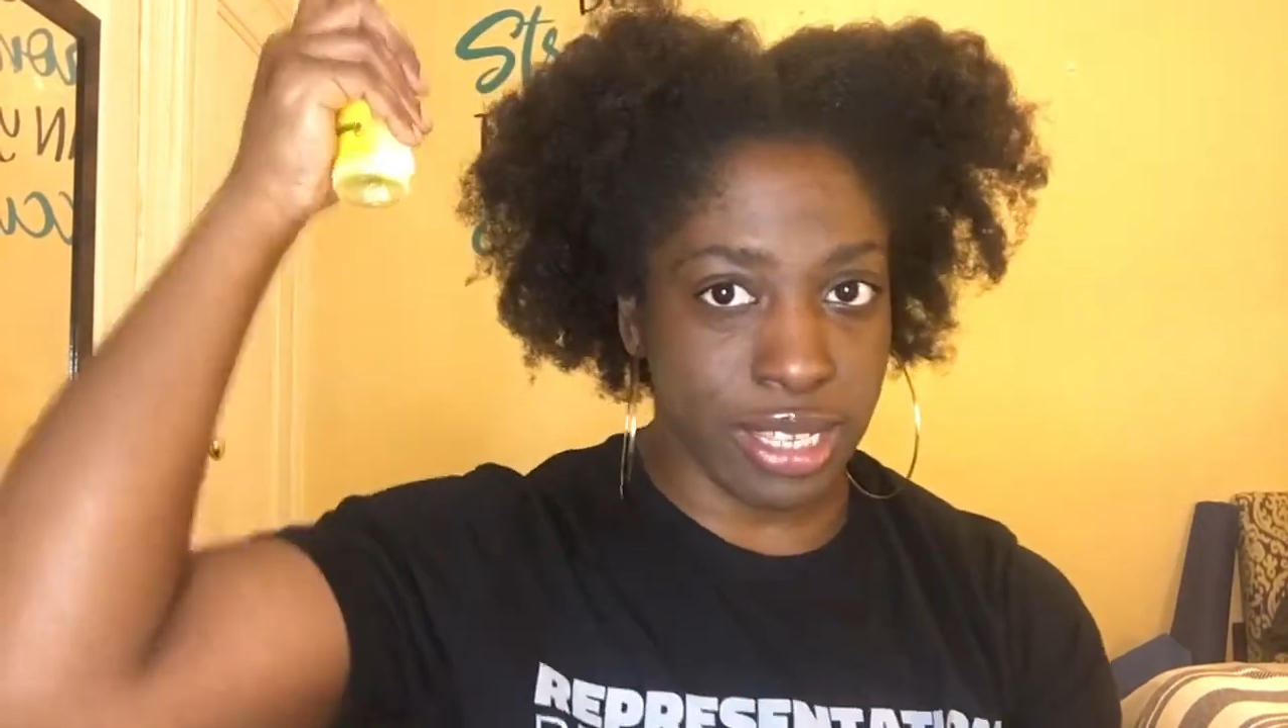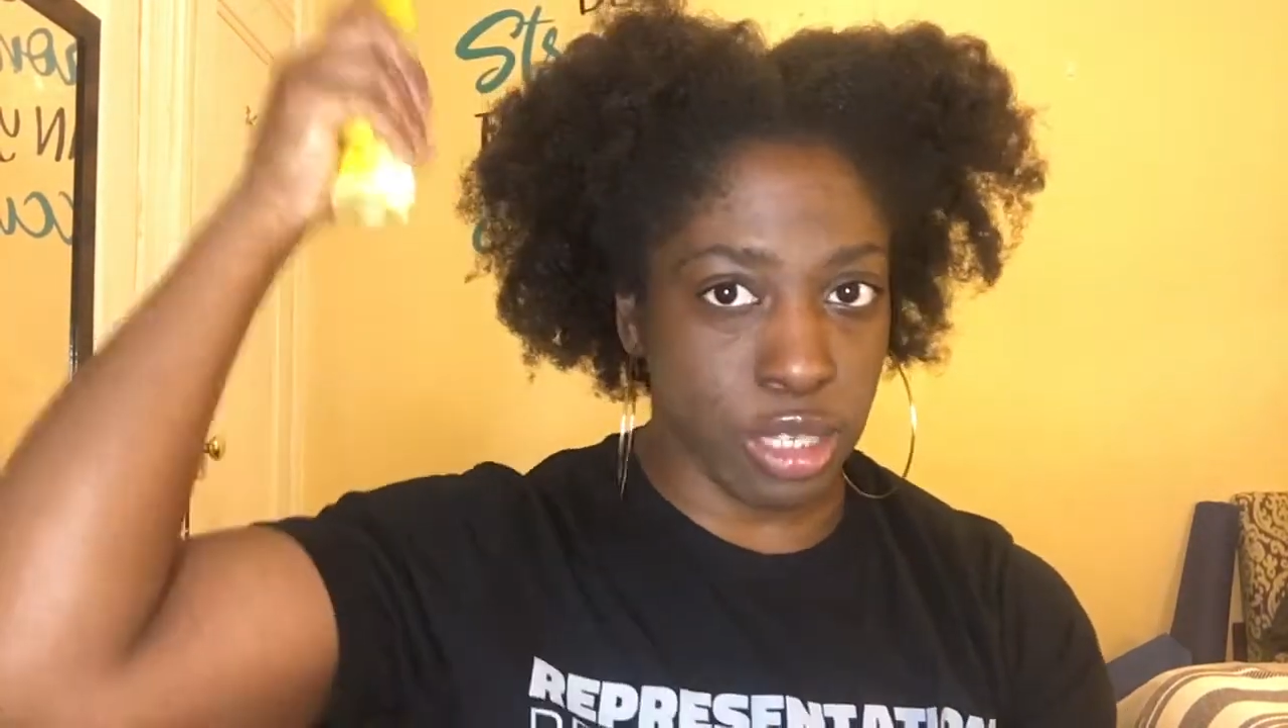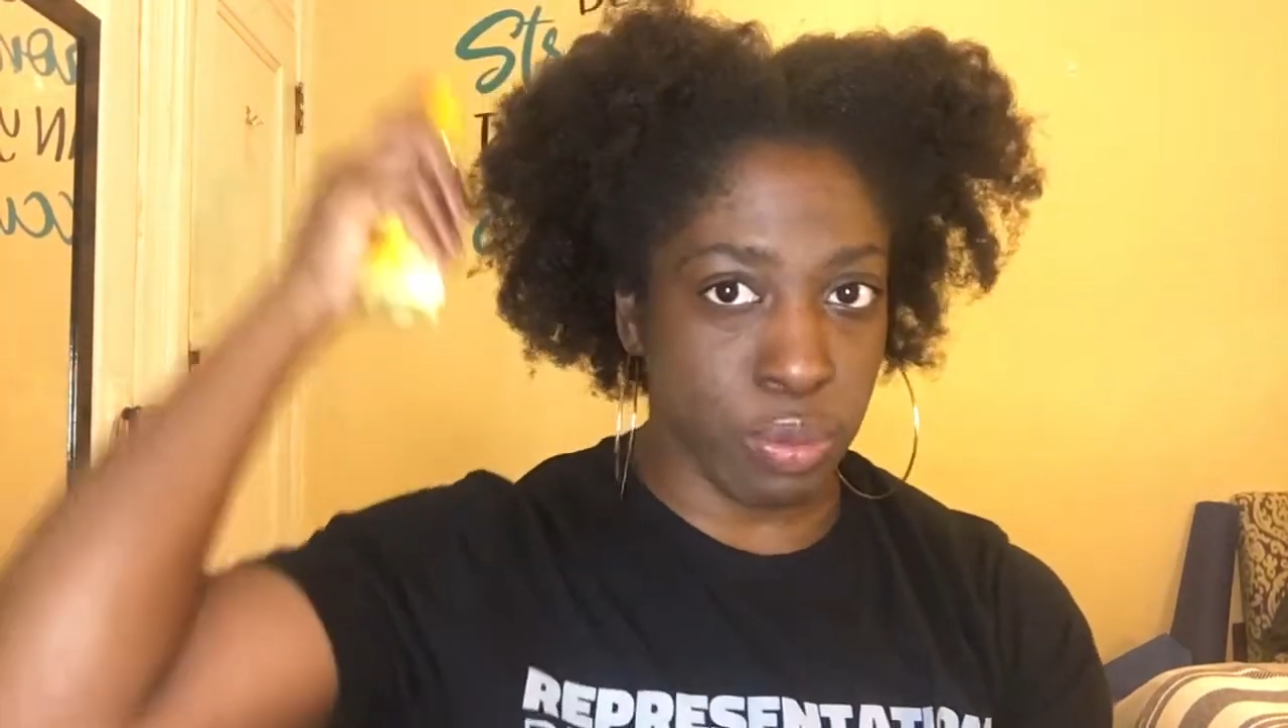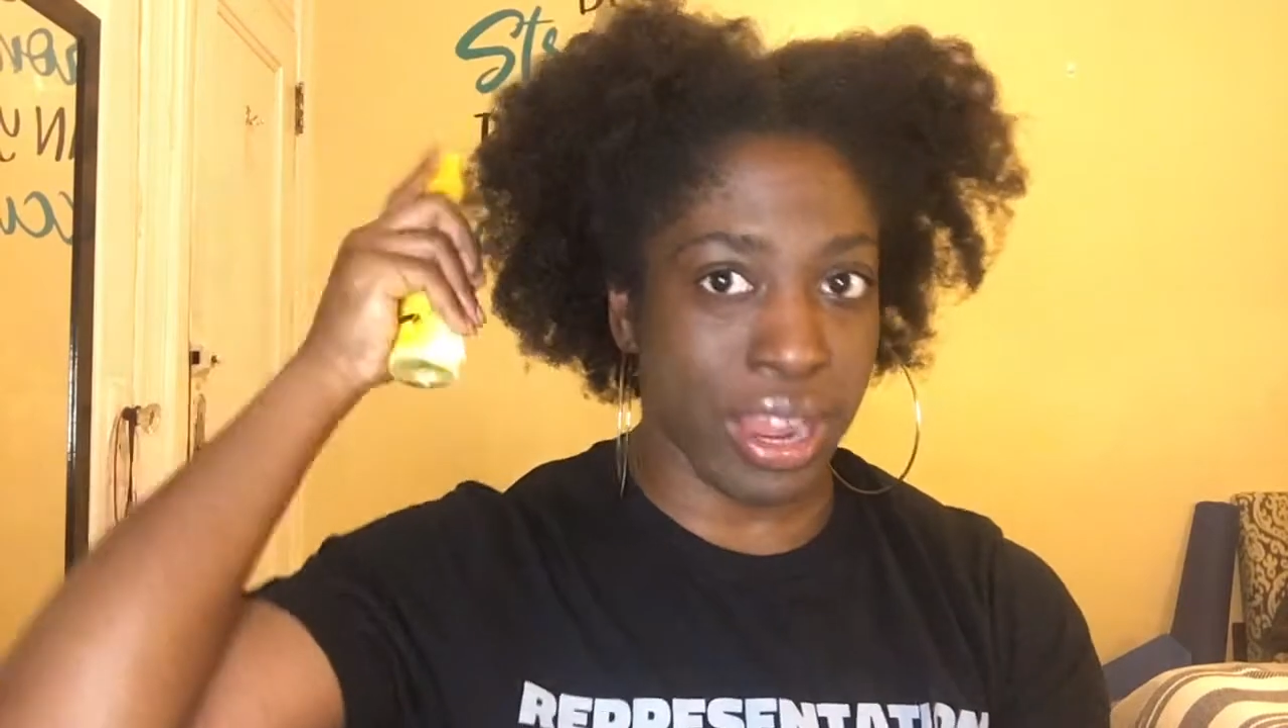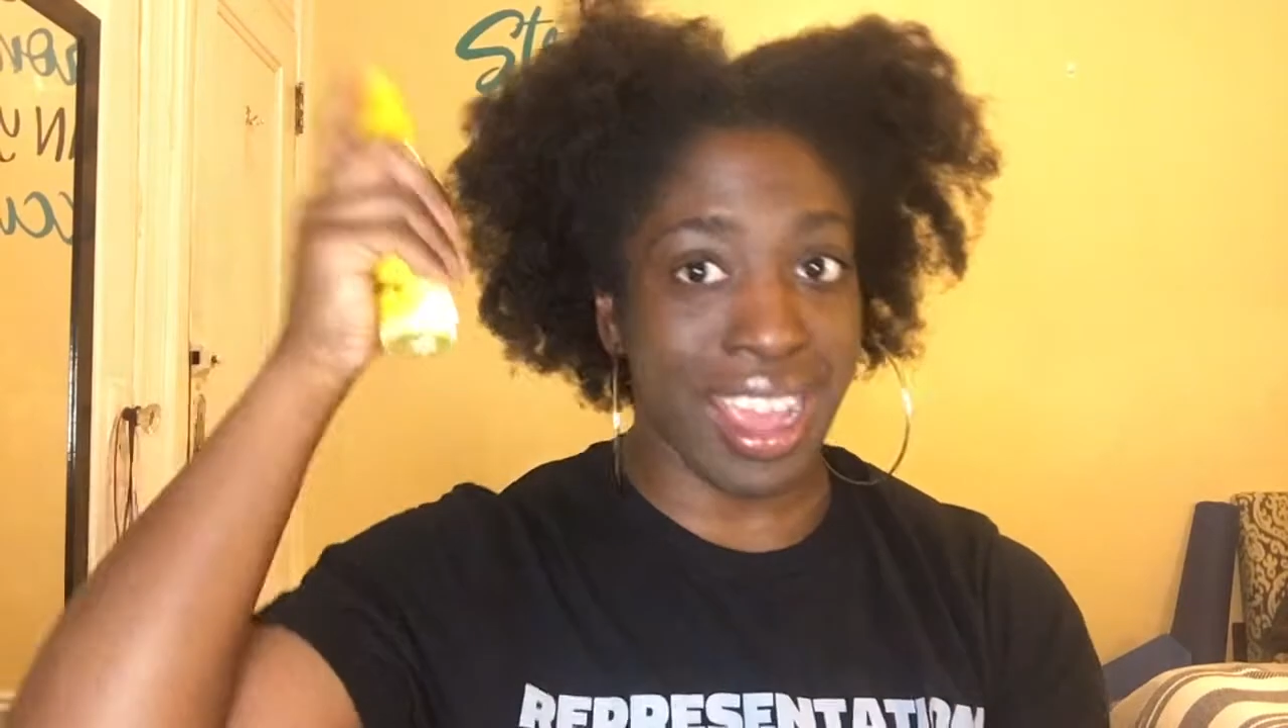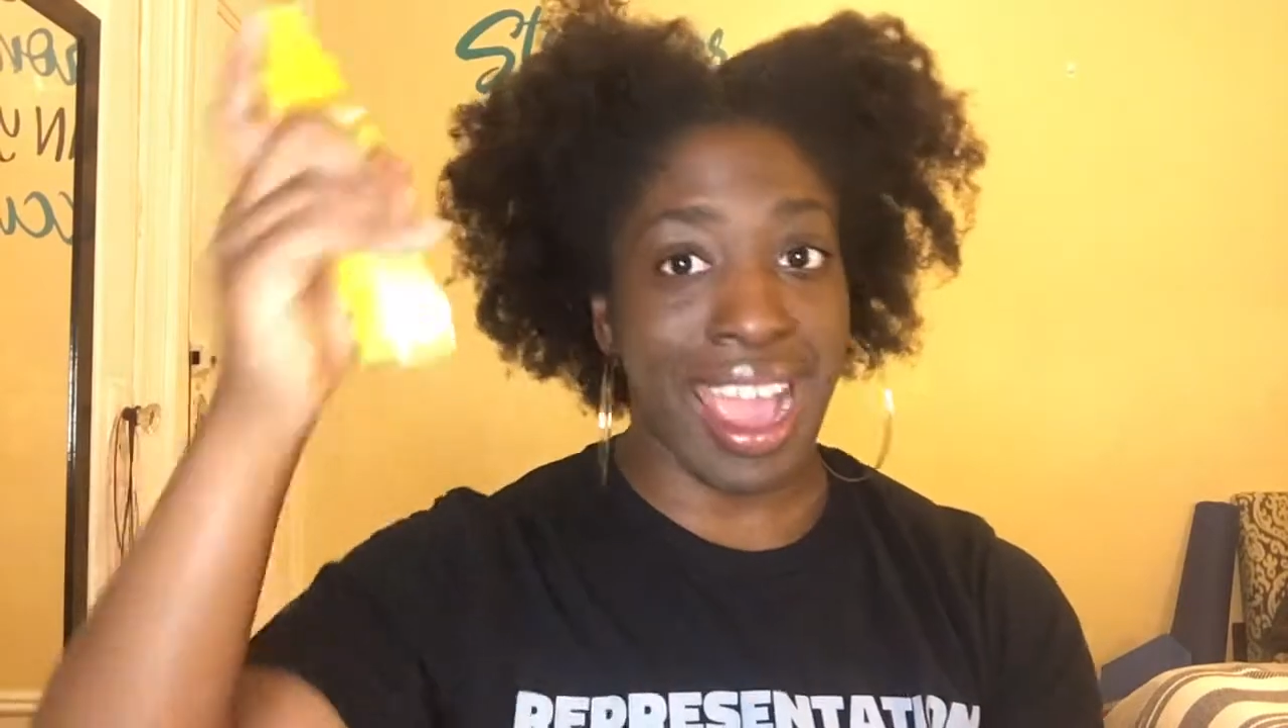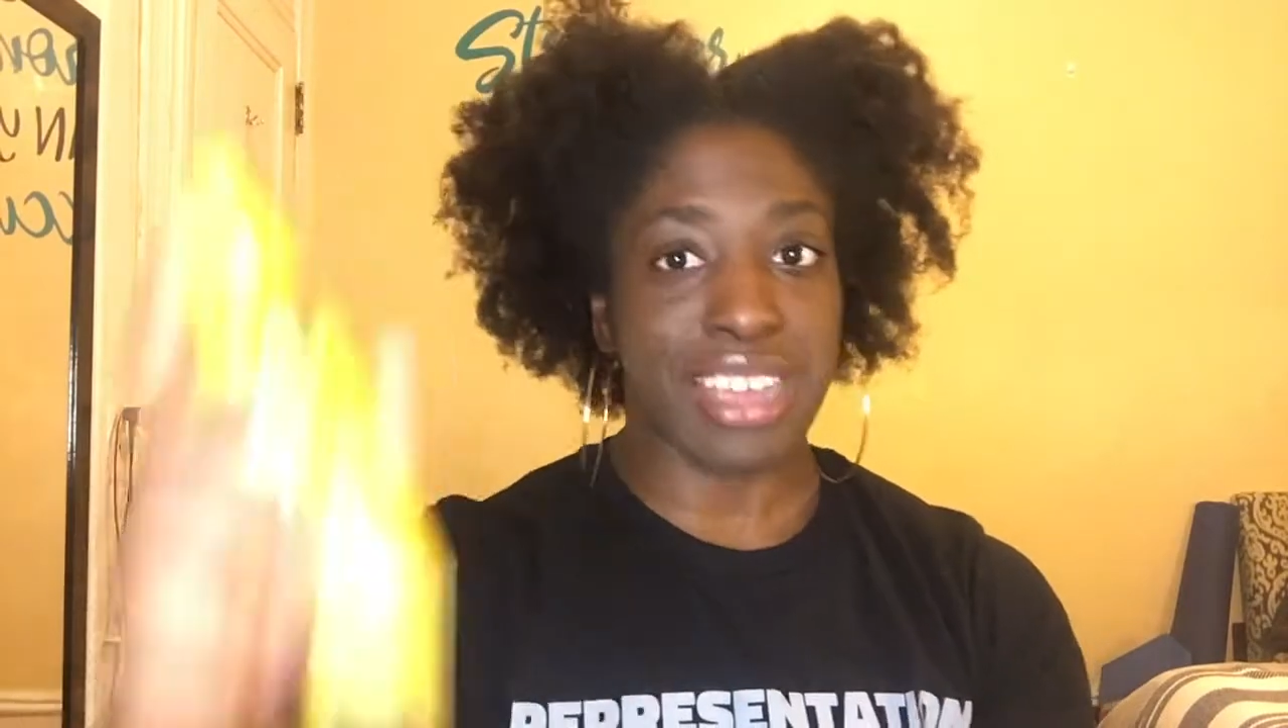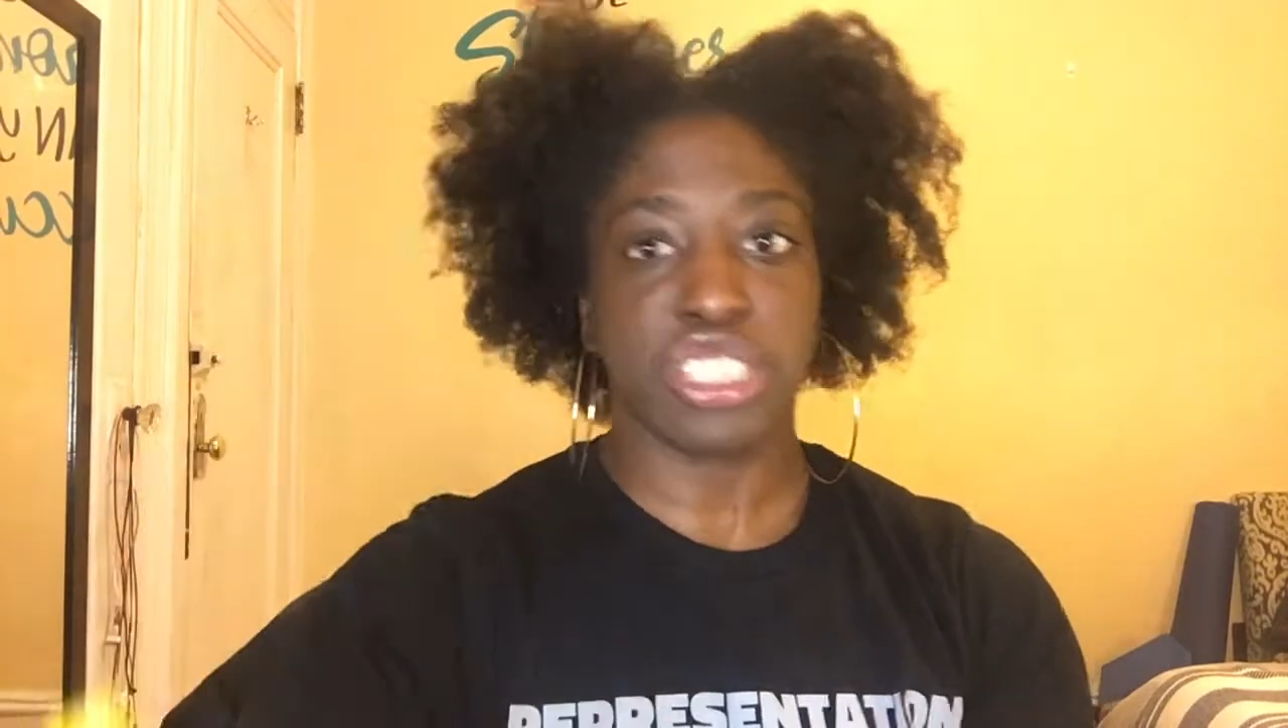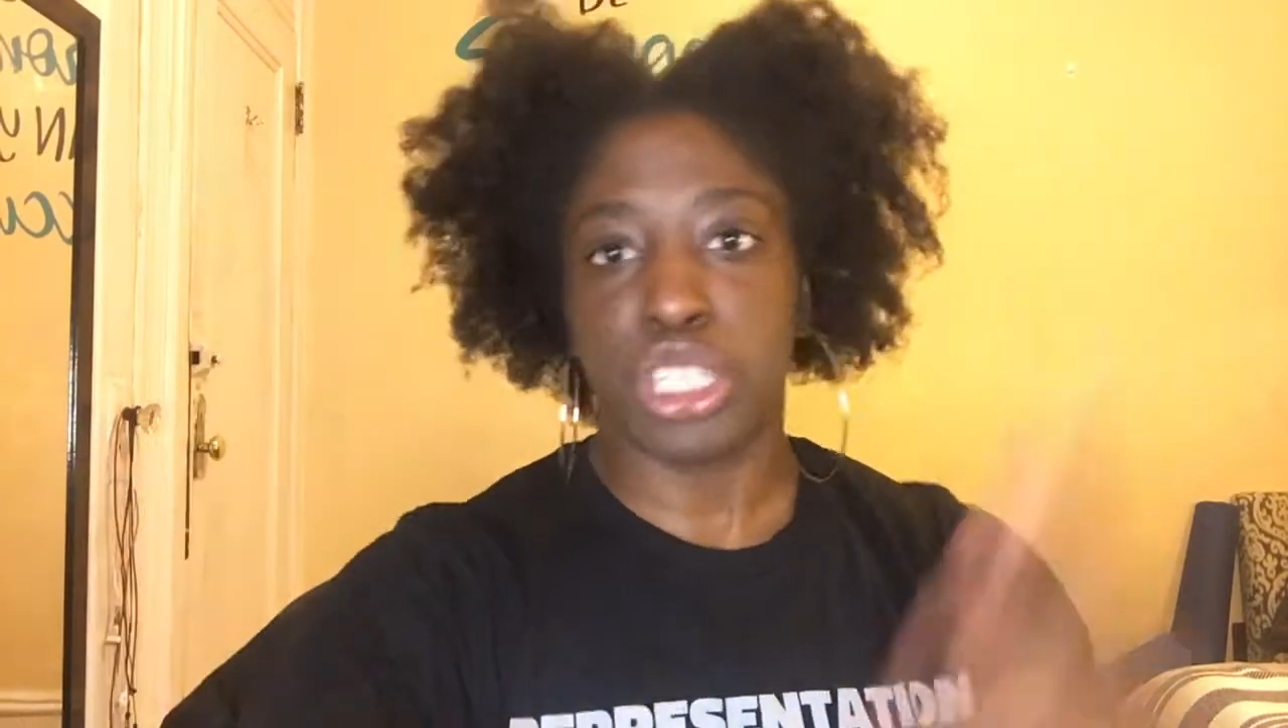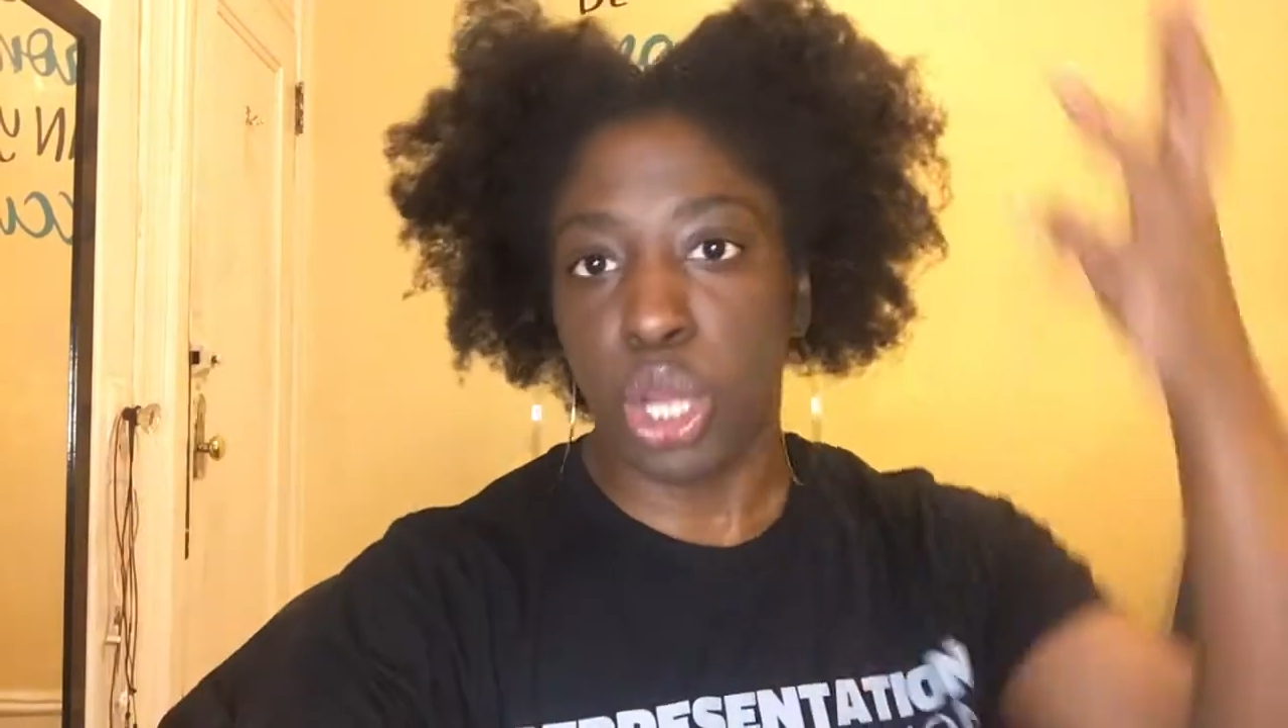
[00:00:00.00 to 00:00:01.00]
spray
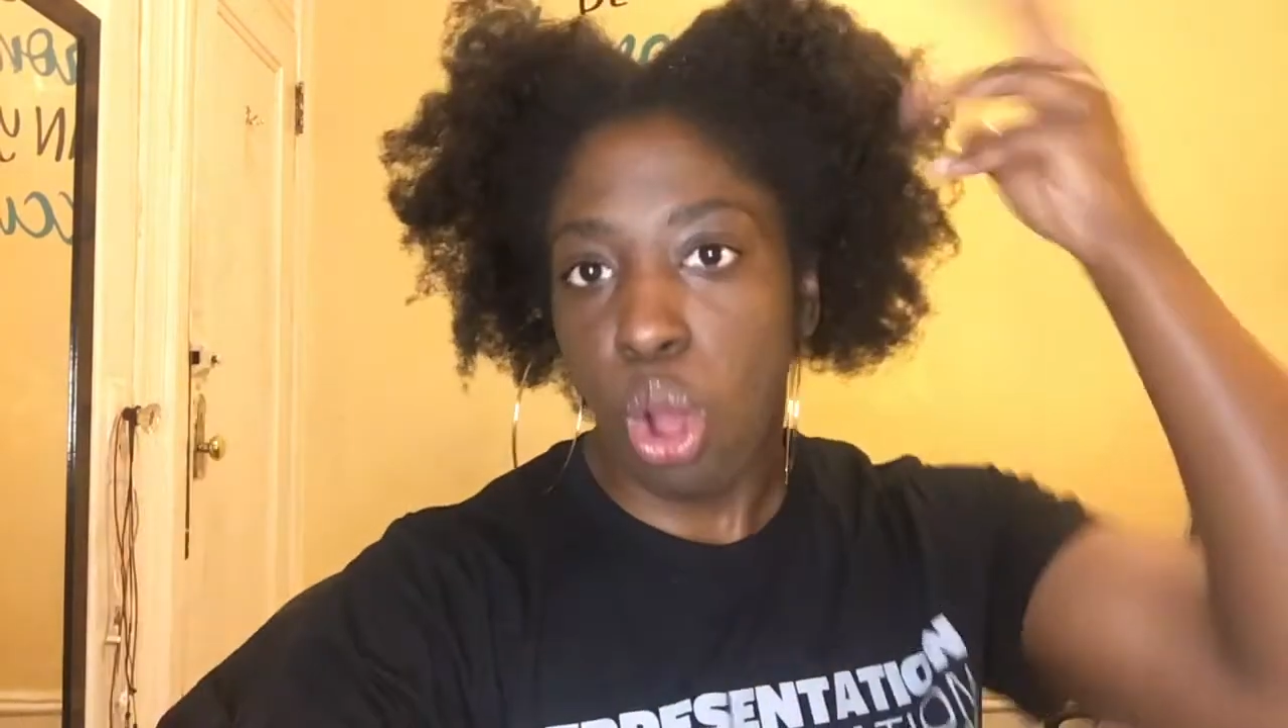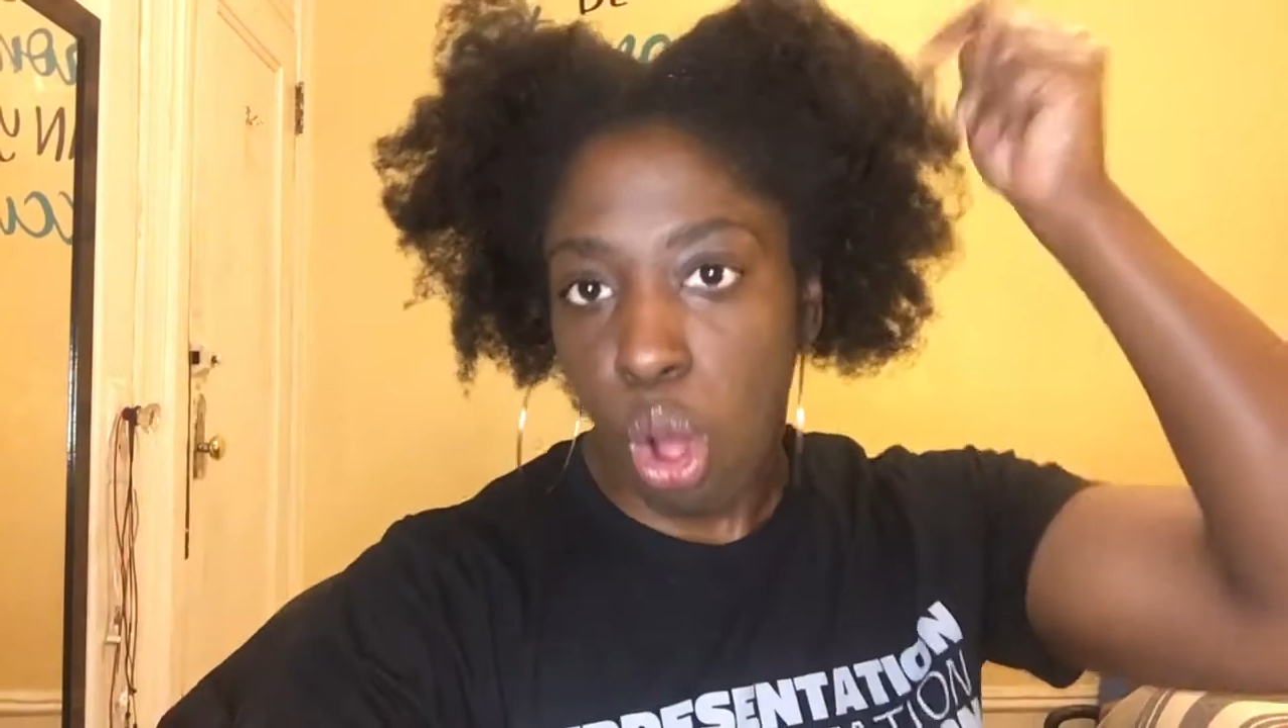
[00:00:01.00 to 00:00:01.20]
actually